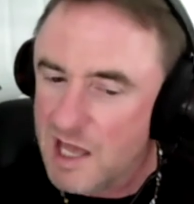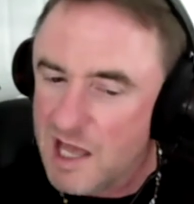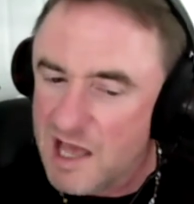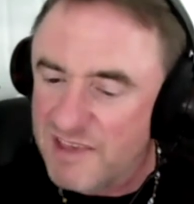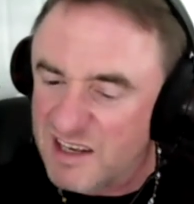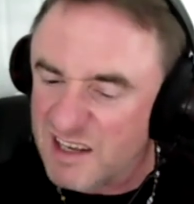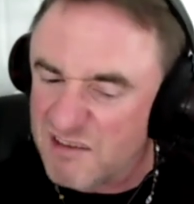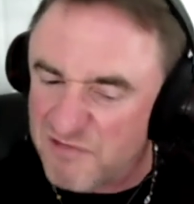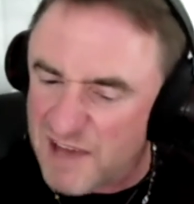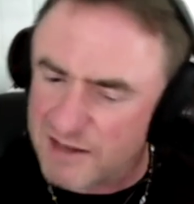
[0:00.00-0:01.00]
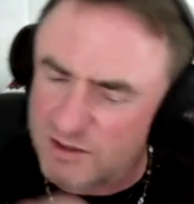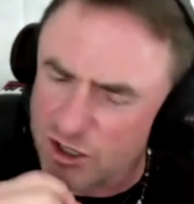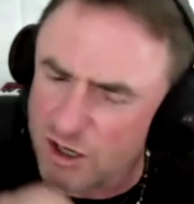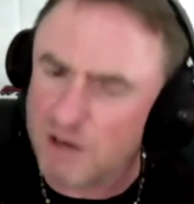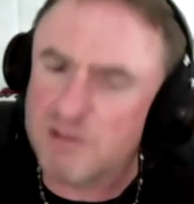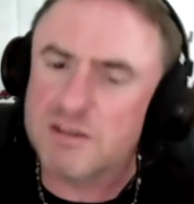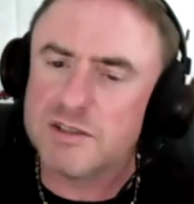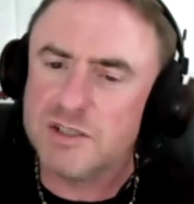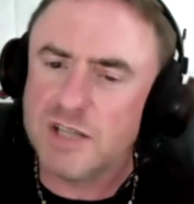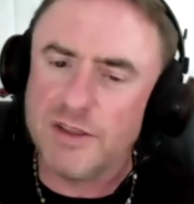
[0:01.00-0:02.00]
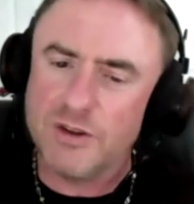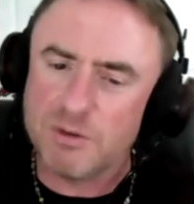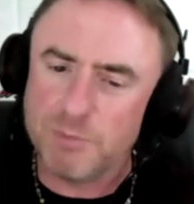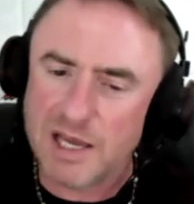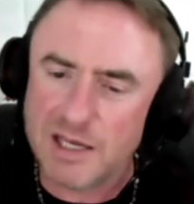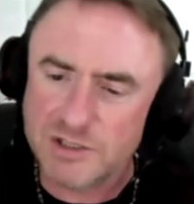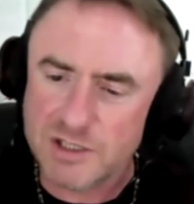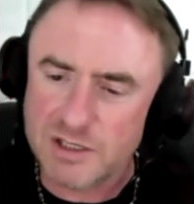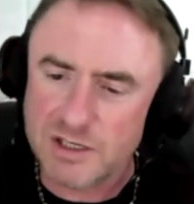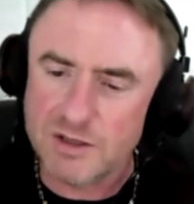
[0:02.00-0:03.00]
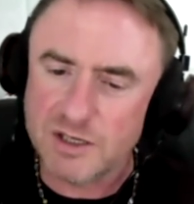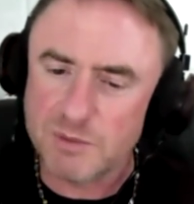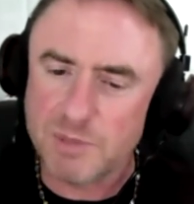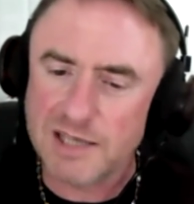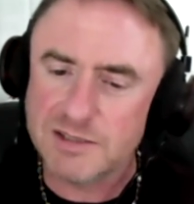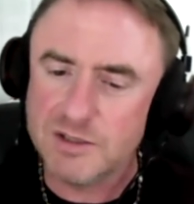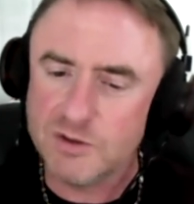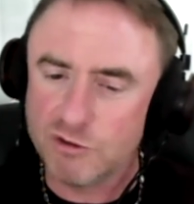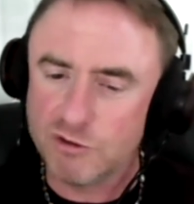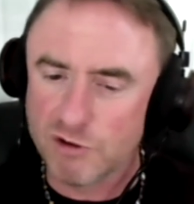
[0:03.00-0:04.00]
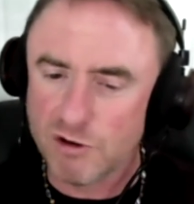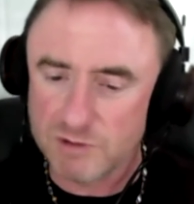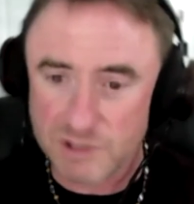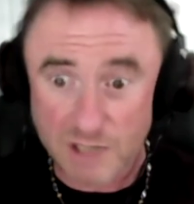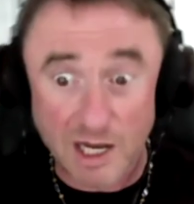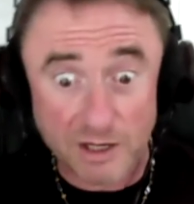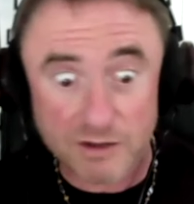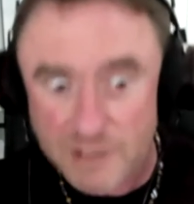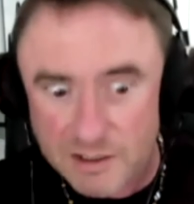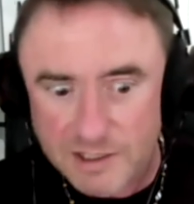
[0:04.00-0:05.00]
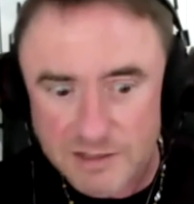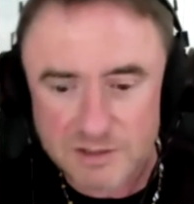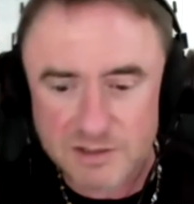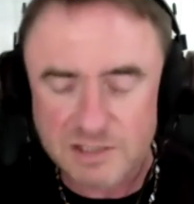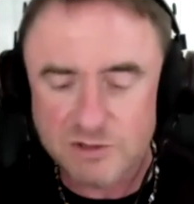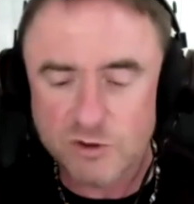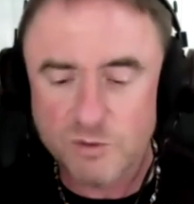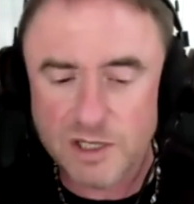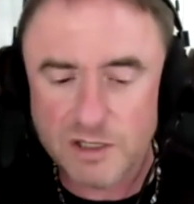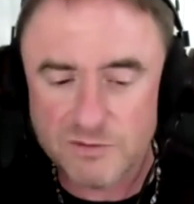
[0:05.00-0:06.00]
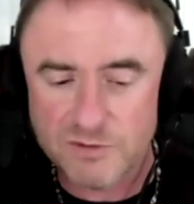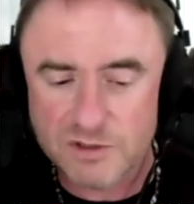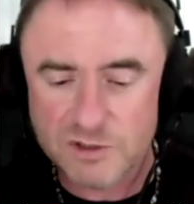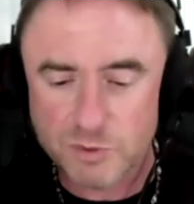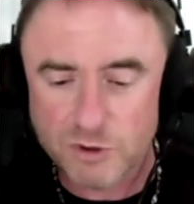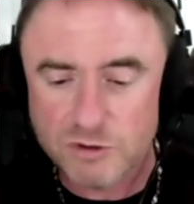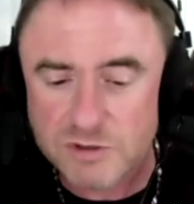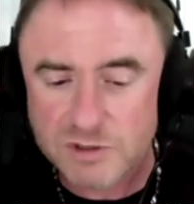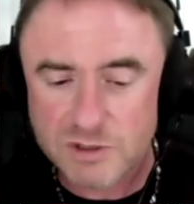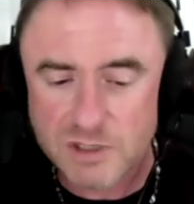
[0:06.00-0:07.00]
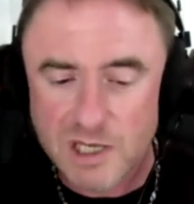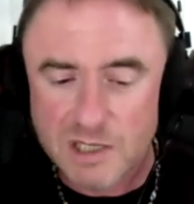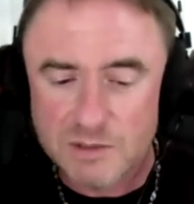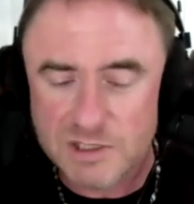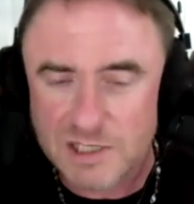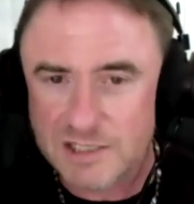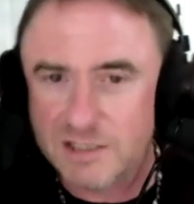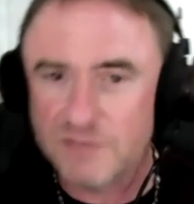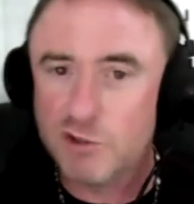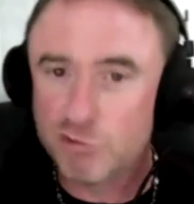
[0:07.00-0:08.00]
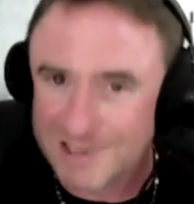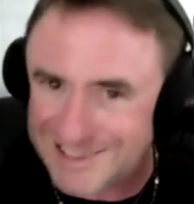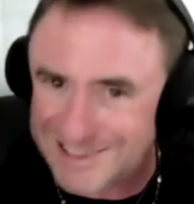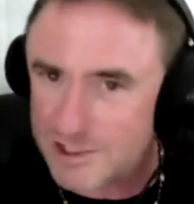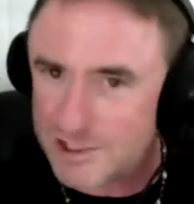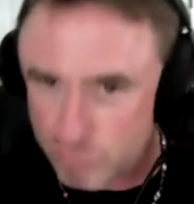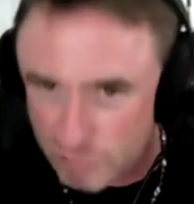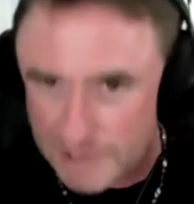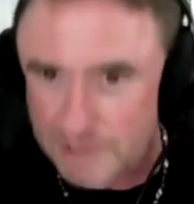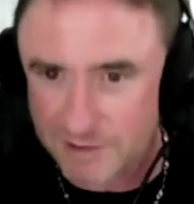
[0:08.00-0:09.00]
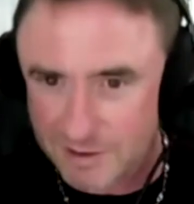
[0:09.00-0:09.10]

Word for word: That, in fact, the courage and the compassion and the capacity to grow and the irony that, that so many of the supposed, the idea of the religious right,